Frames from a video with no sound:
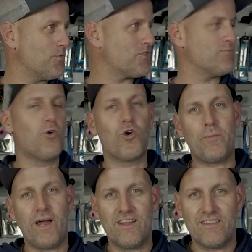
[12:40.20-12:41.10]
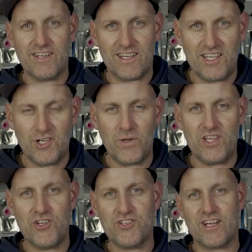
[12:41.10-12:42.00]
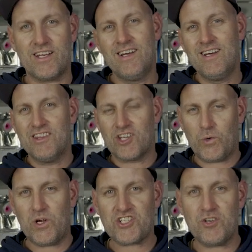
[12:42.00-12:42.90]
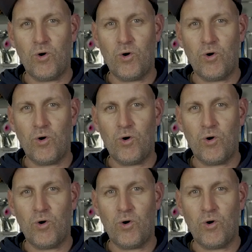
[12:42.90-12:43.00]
was more about the gear we're using. The question